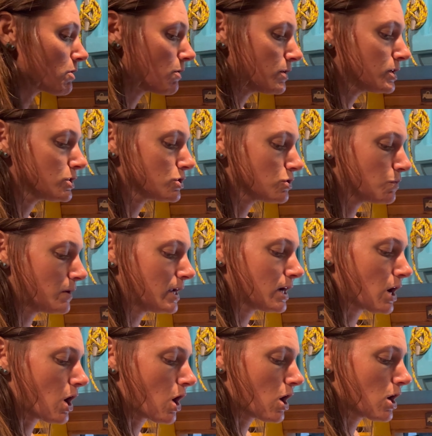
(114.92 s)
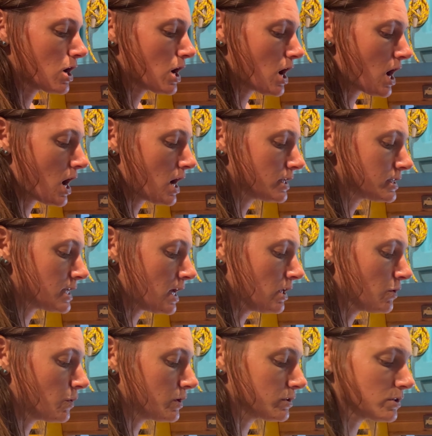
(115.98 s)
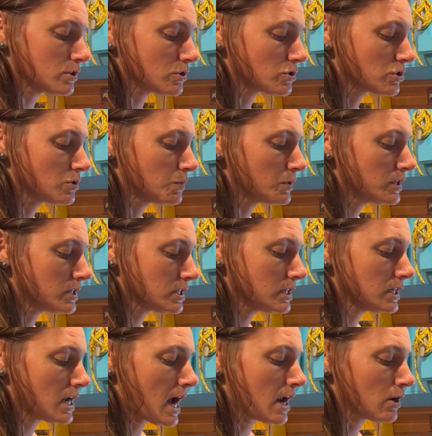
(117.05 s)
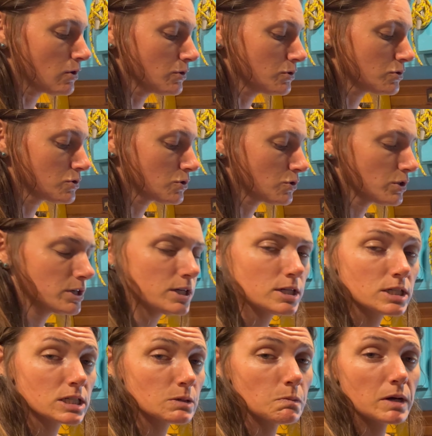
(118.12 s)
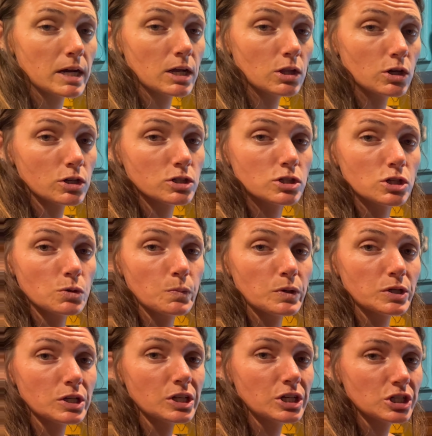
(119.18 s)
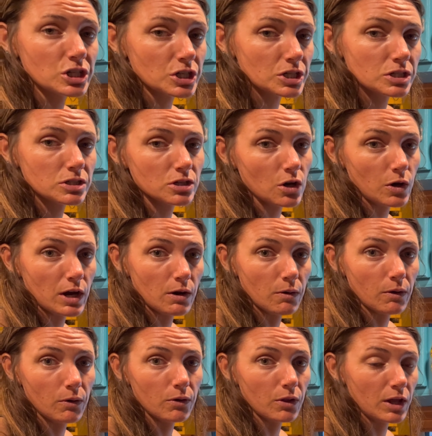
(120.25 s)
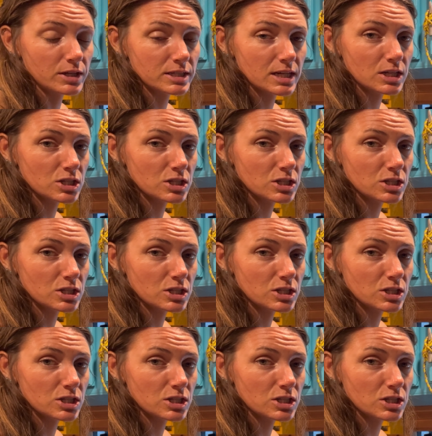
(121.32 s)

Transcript: going to make our uh, salad with and super easy. Add all those ingredients and make it look super delicious. So here, let's get